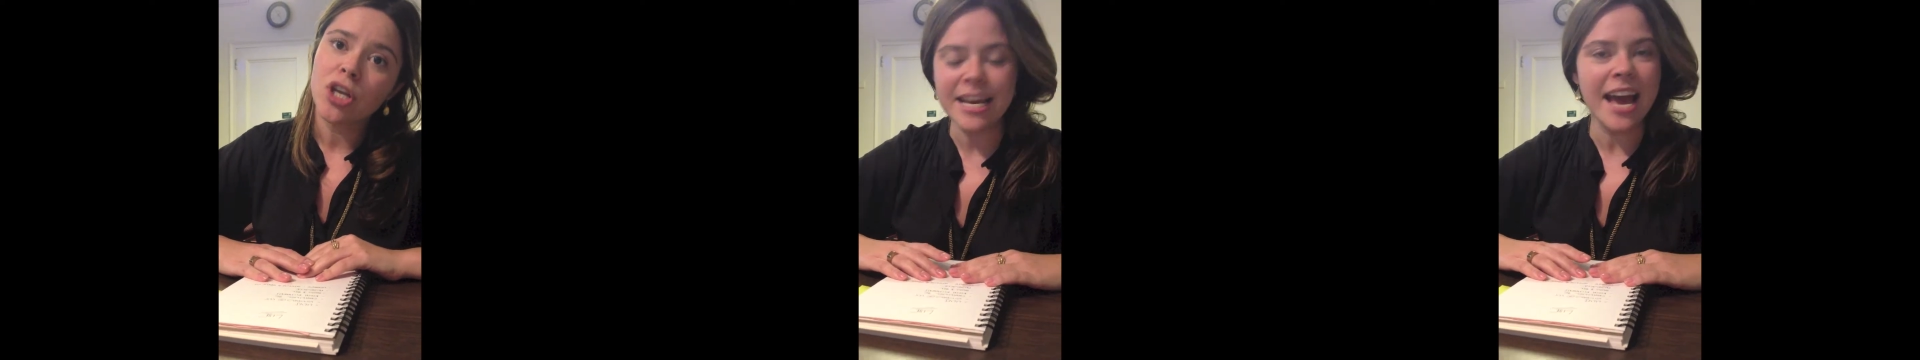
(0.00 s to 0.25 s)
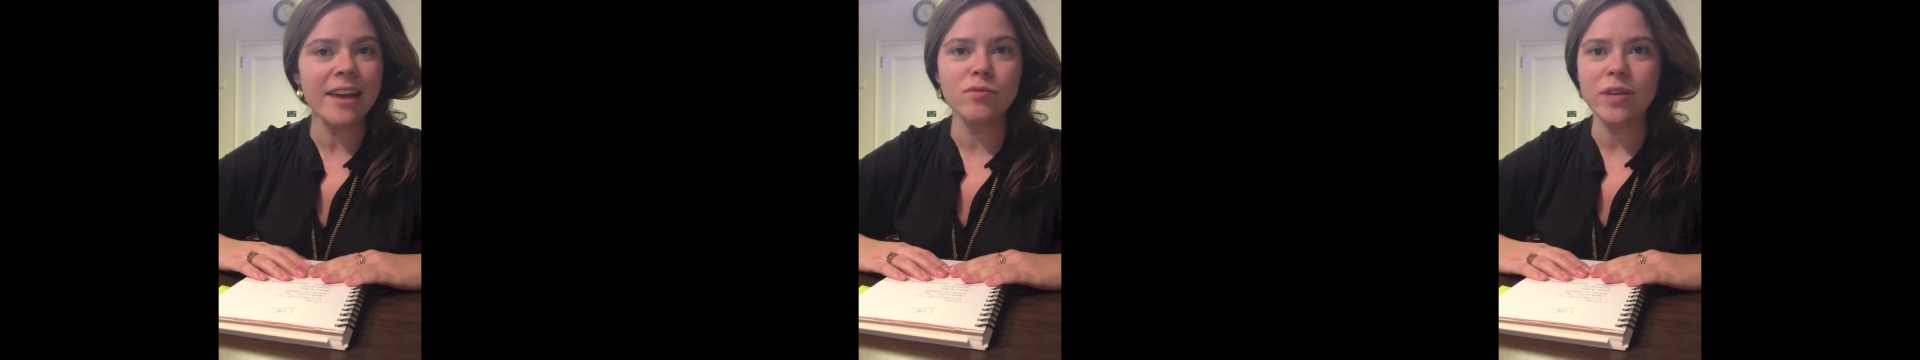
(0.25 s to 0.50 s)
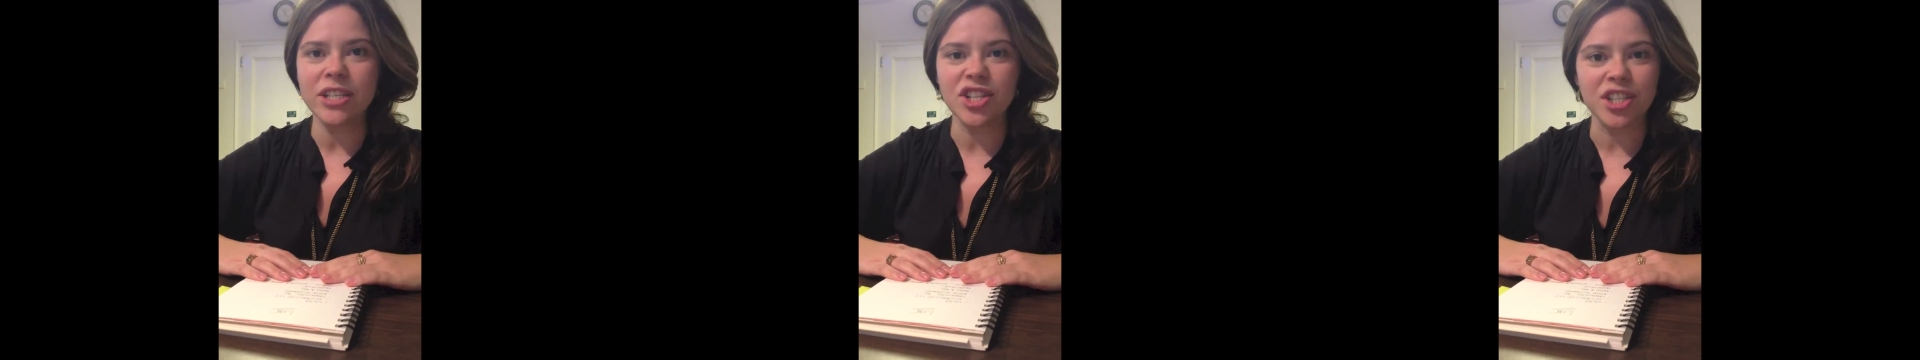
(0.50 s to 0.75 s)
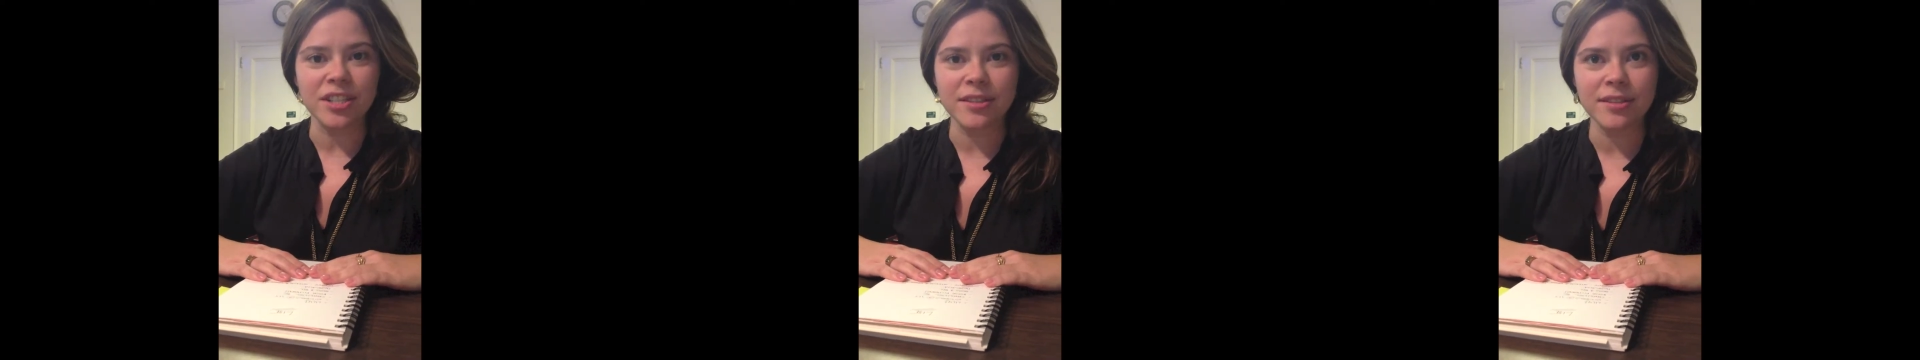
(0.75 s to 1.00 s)
Ken
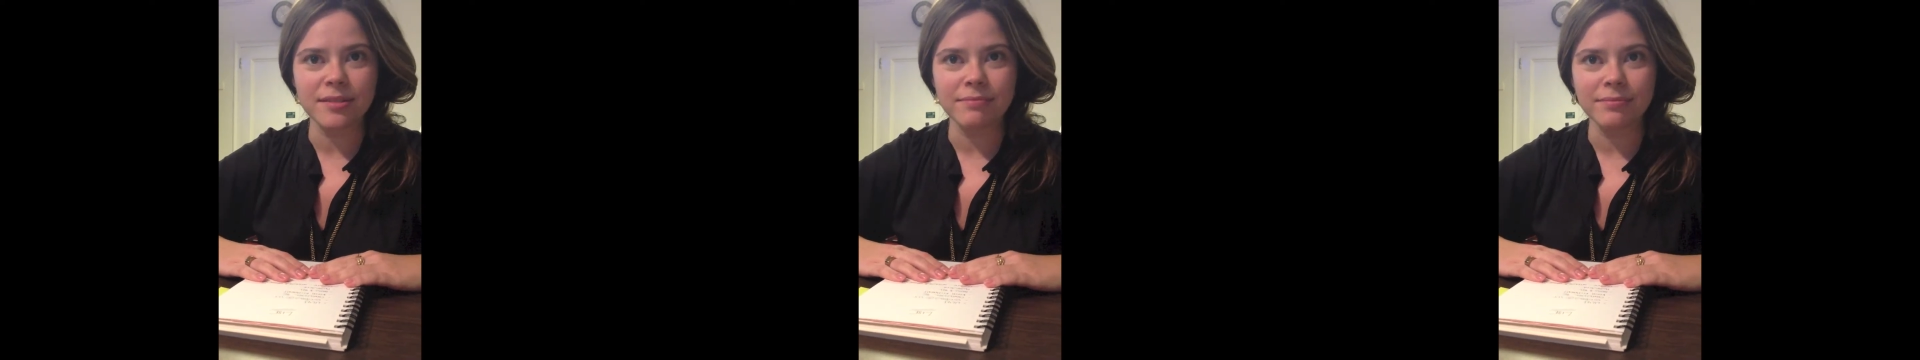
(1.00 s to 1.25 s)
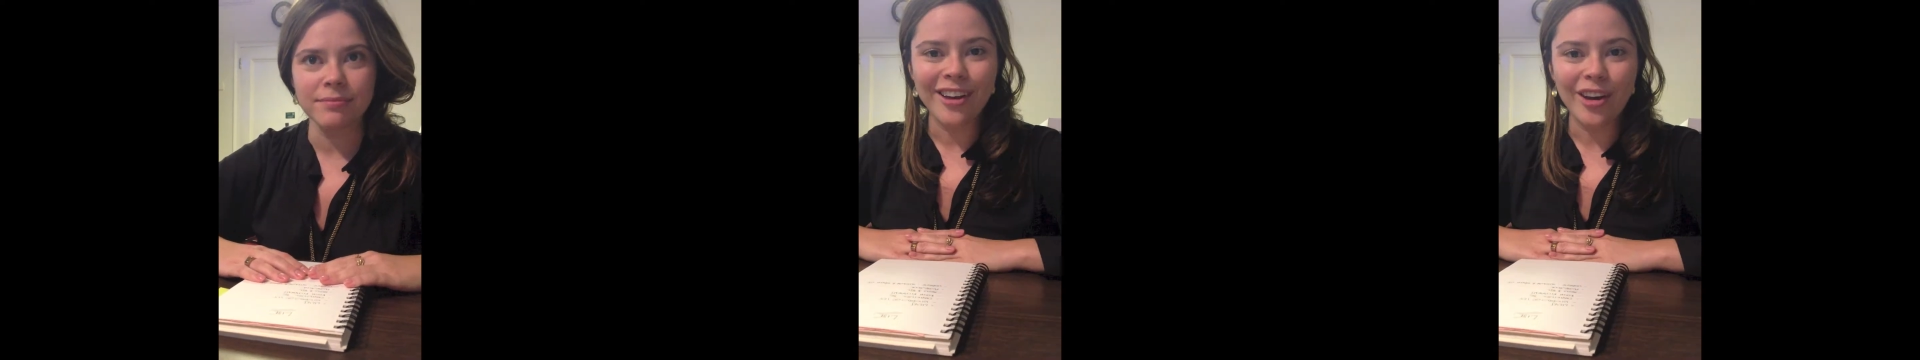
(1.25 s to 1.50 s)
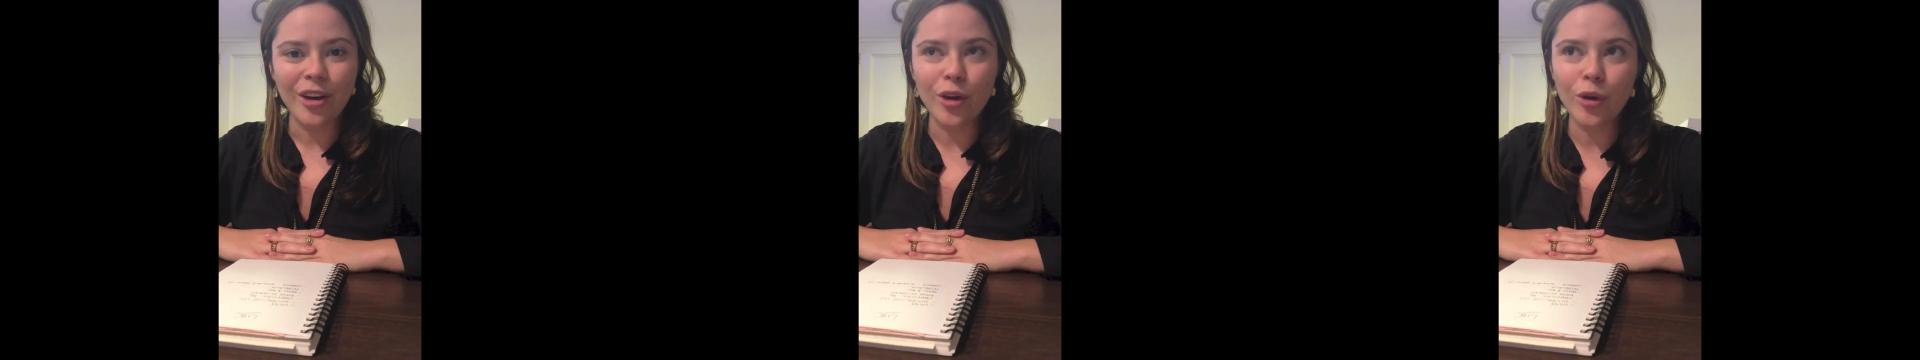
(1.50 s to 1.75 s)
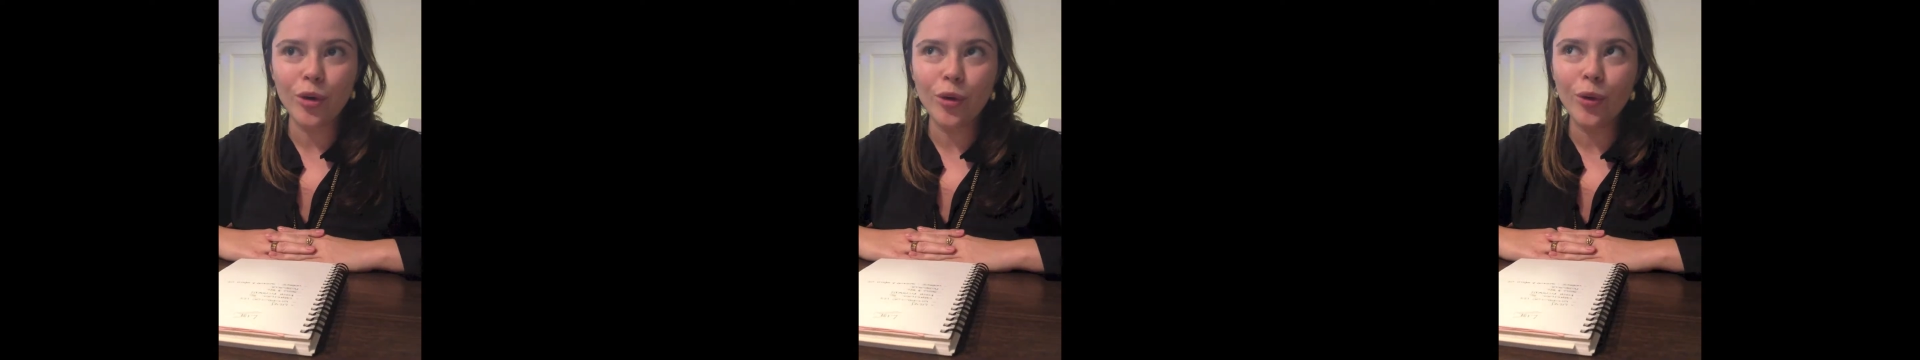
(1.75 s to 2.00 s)
Richards,
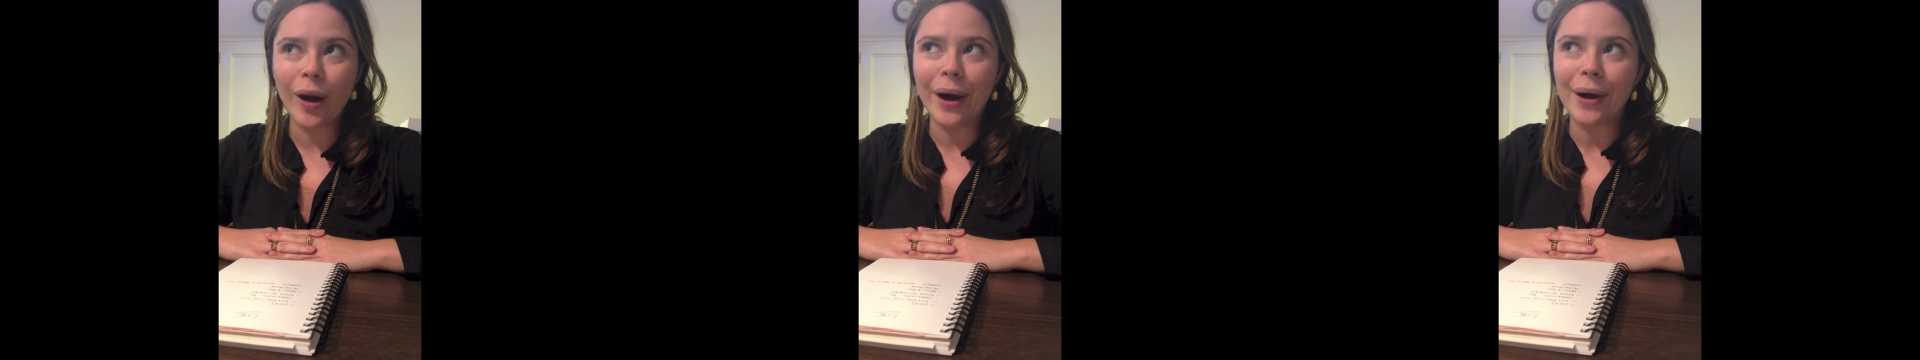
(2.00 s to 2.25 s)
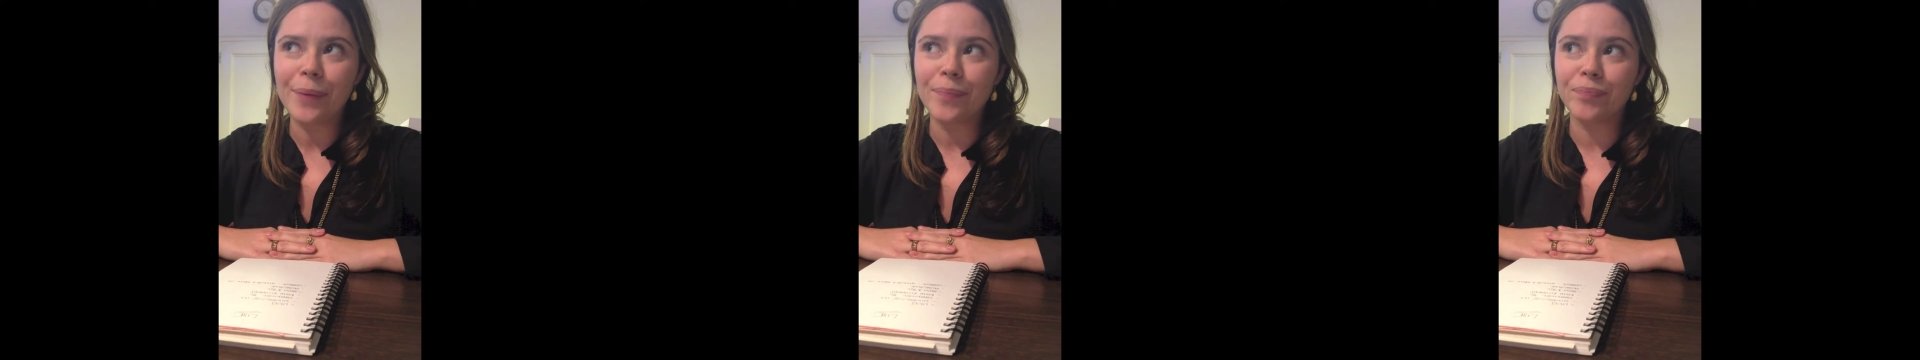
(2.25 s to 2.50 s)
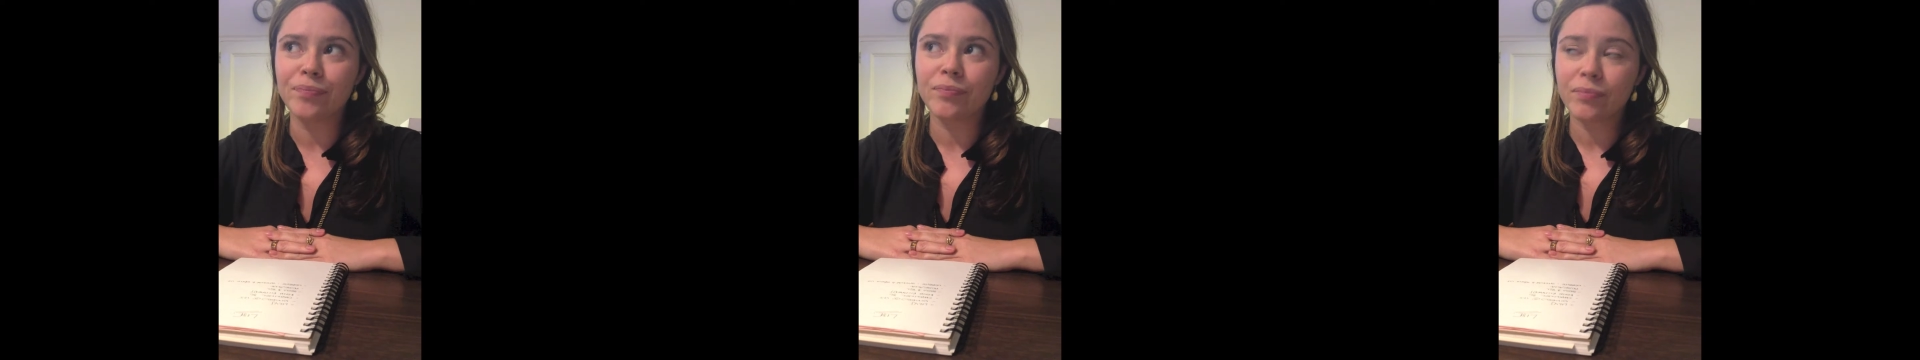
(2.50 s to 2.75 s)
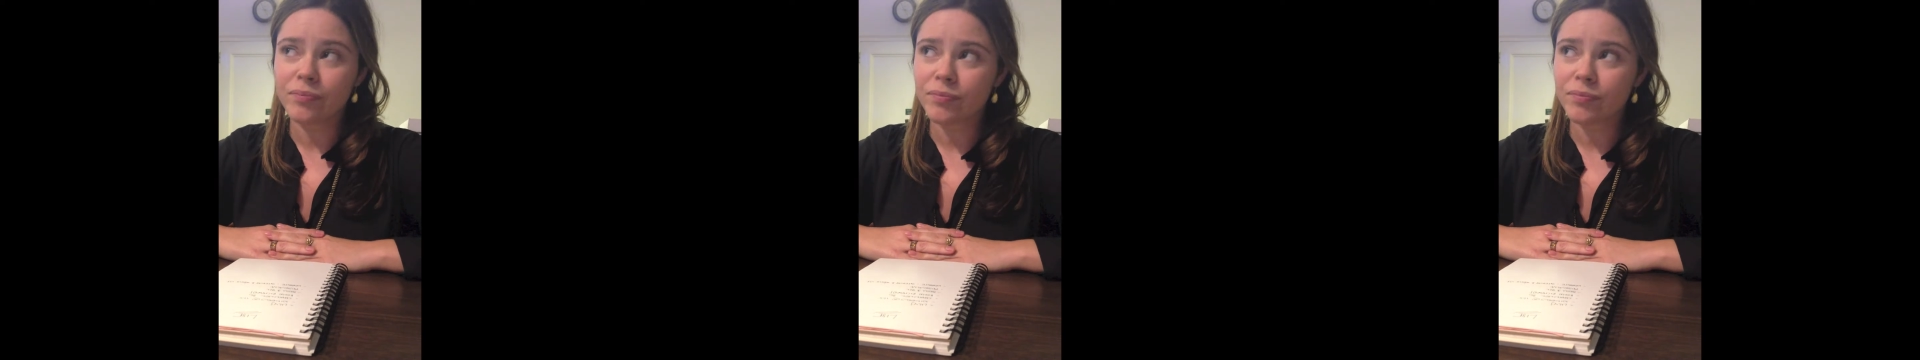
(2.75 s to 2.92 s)
who um,